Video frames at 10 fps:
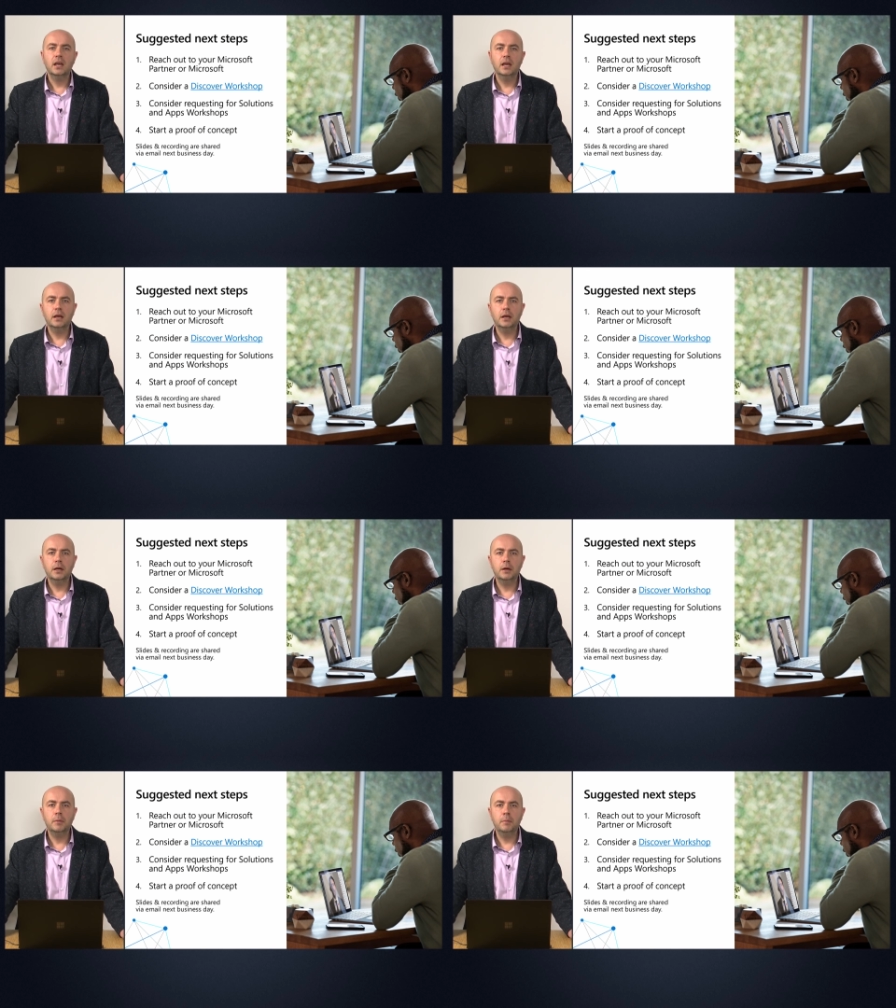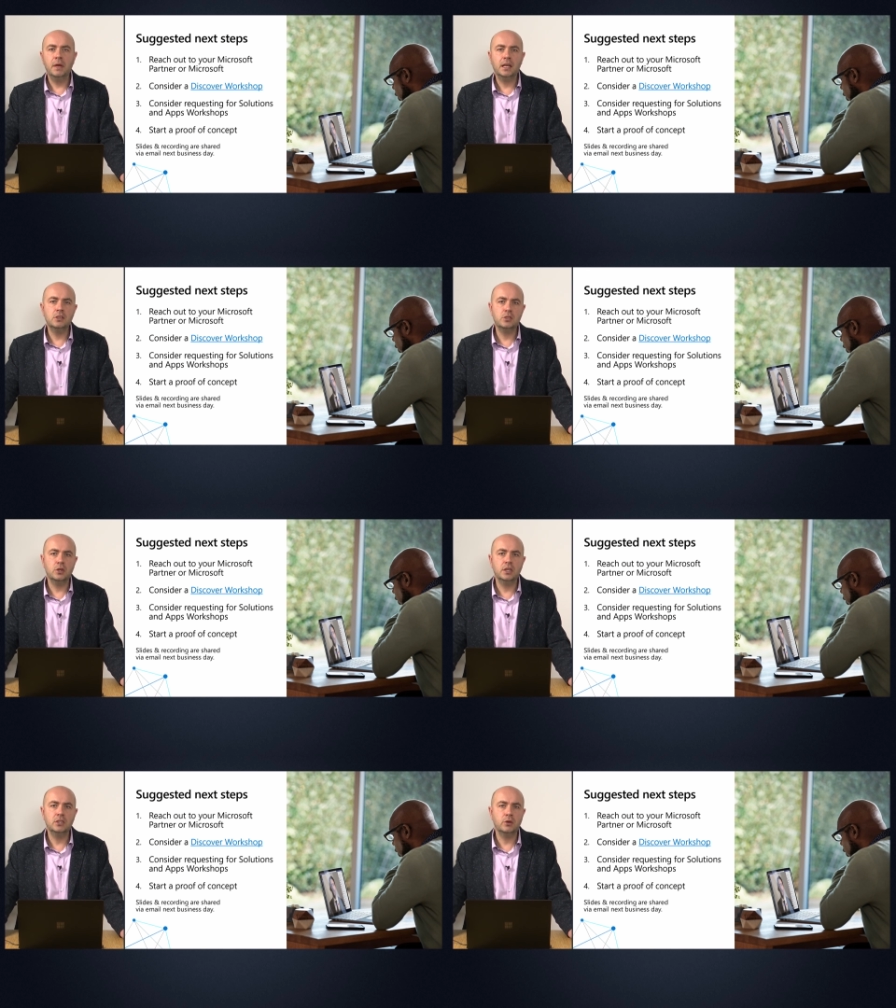making sure
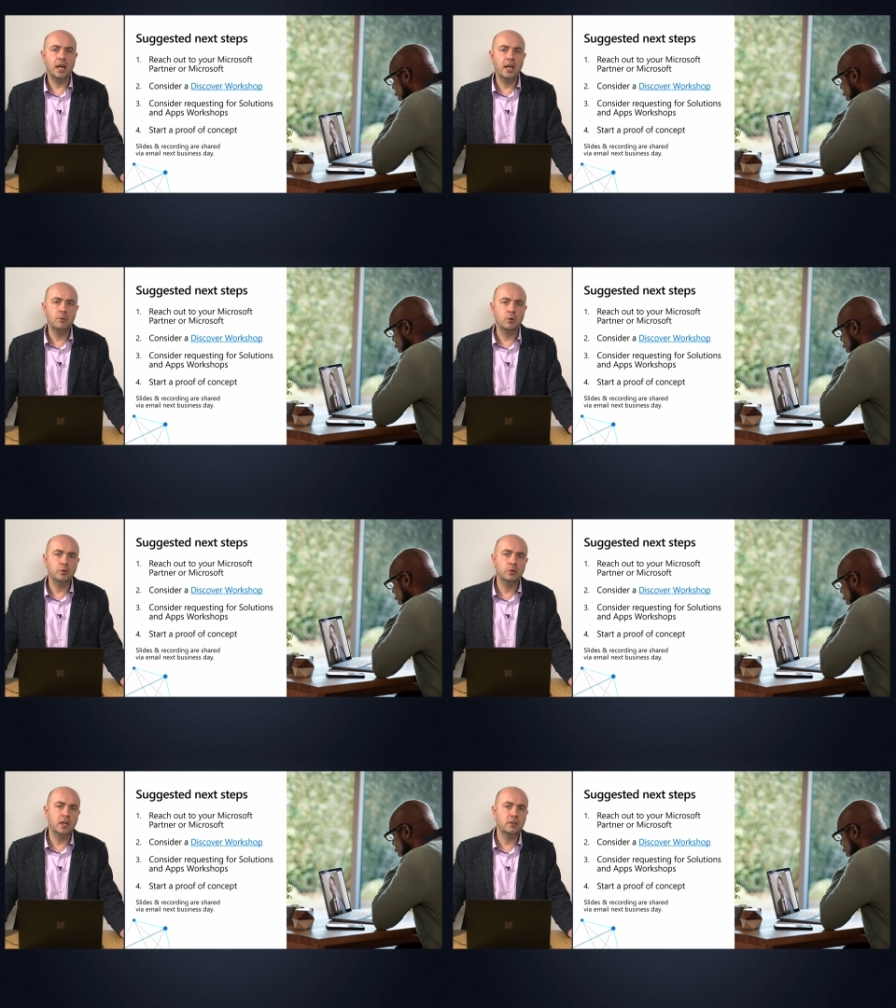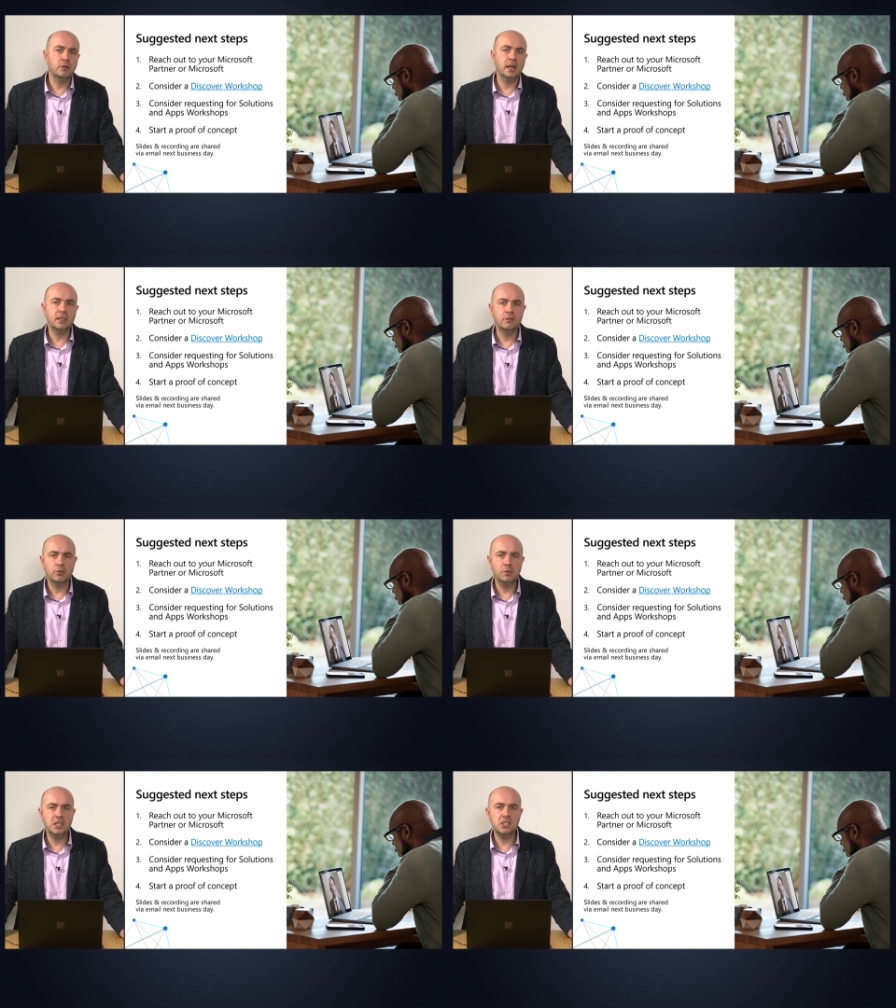that you're able to get the right
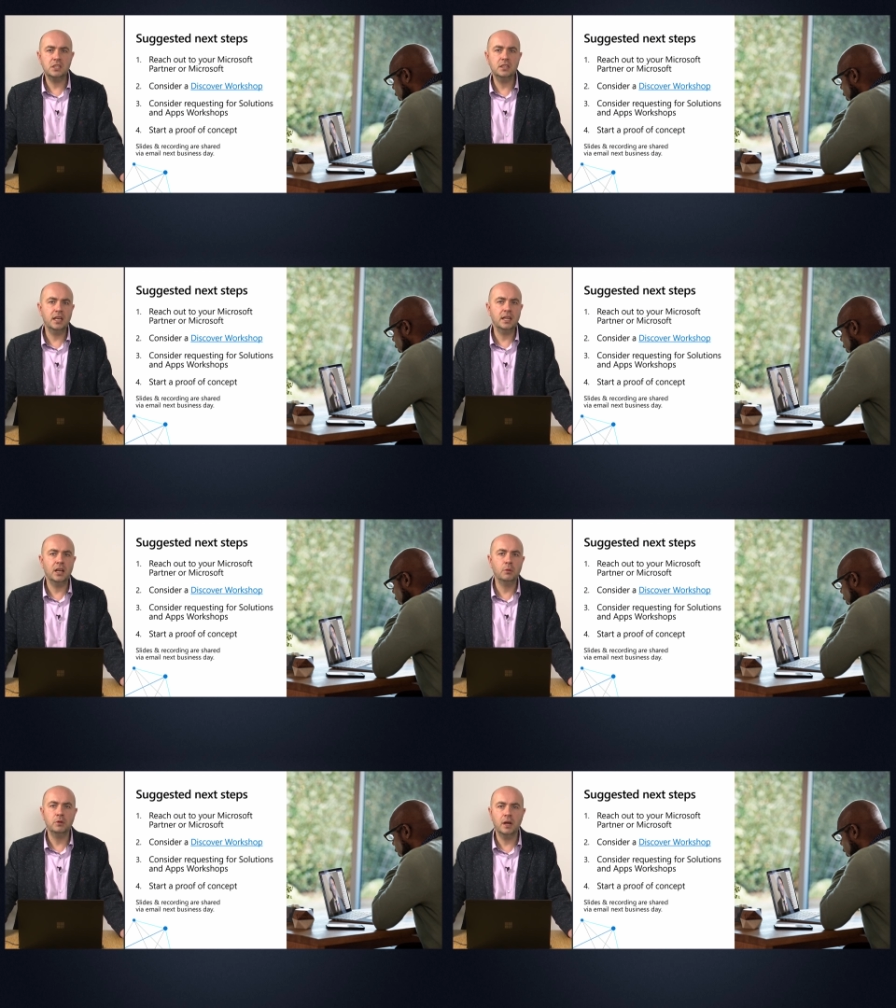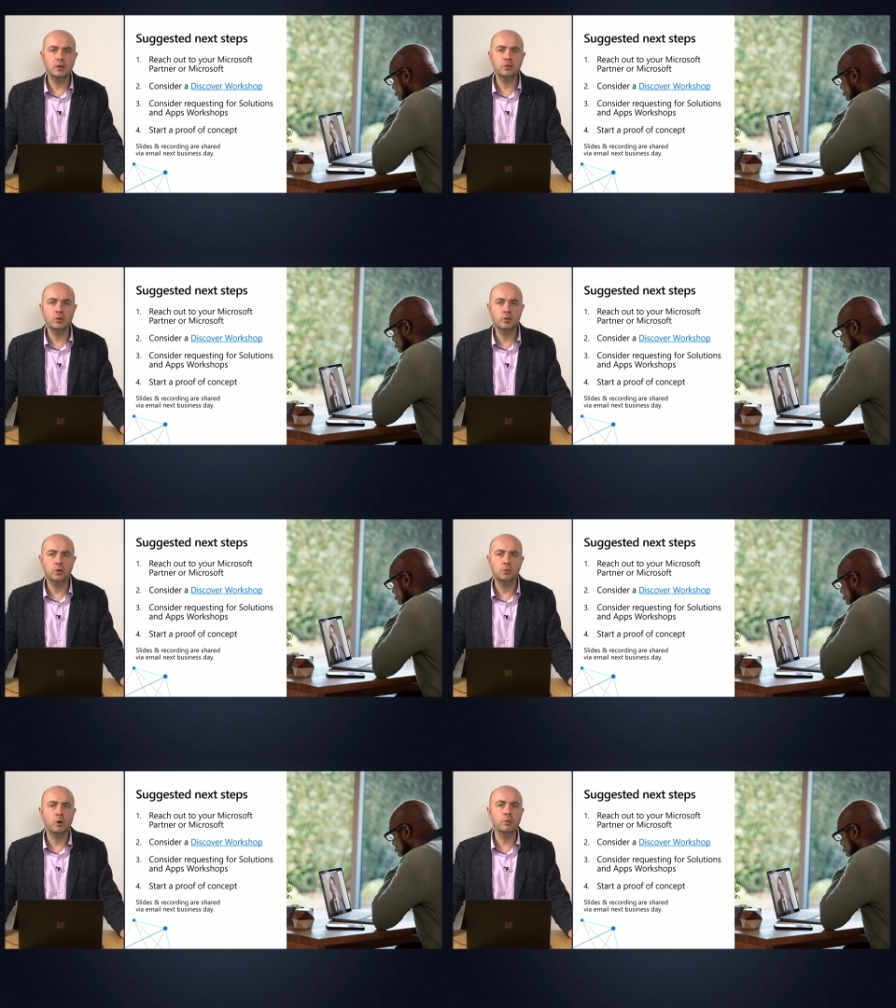information and help you out on
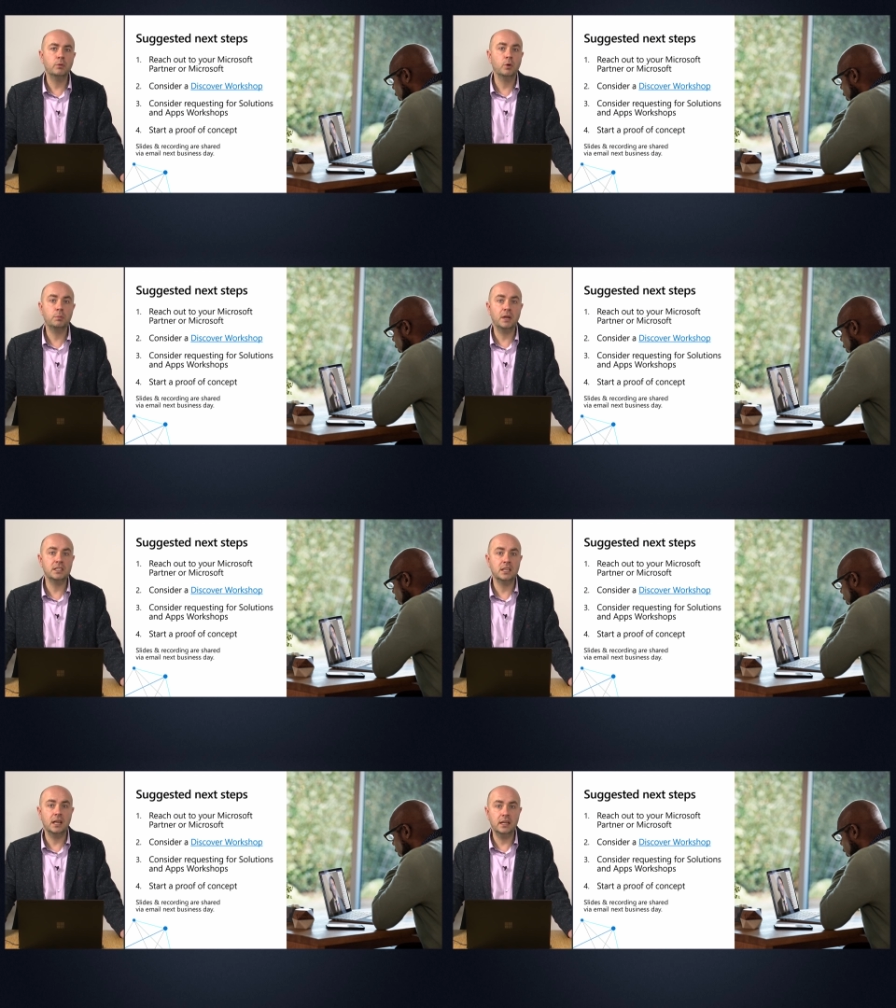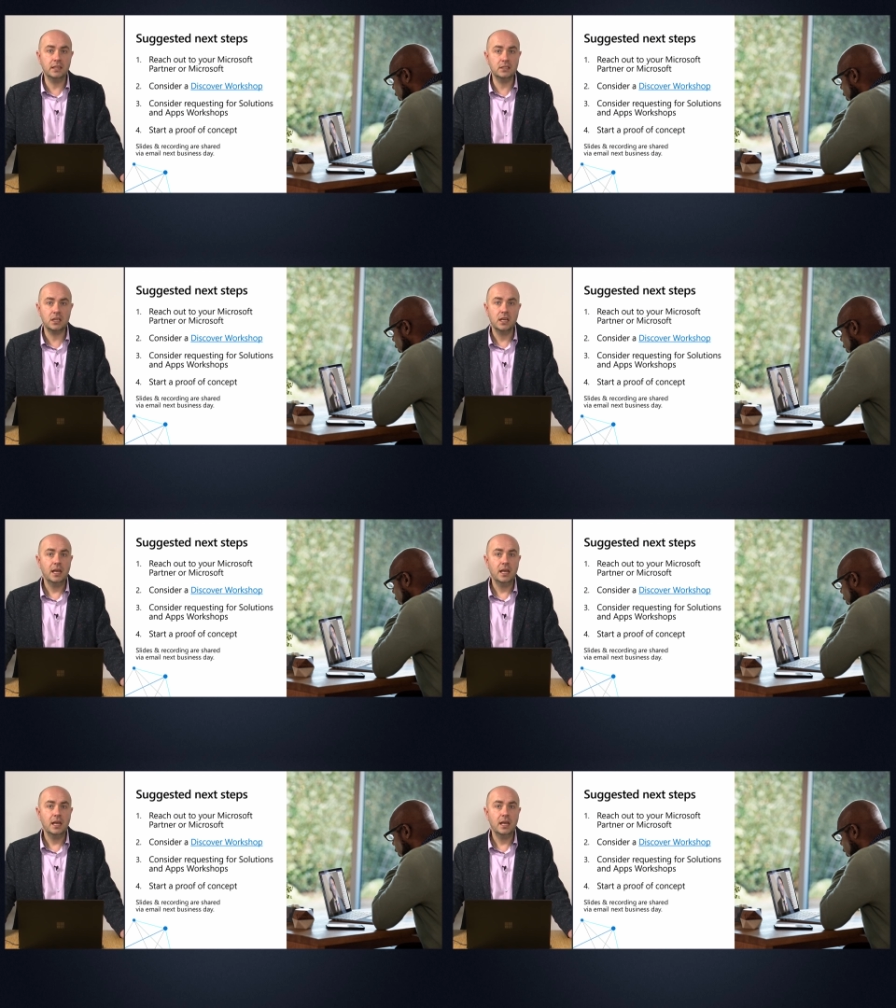doing more with workplace analytics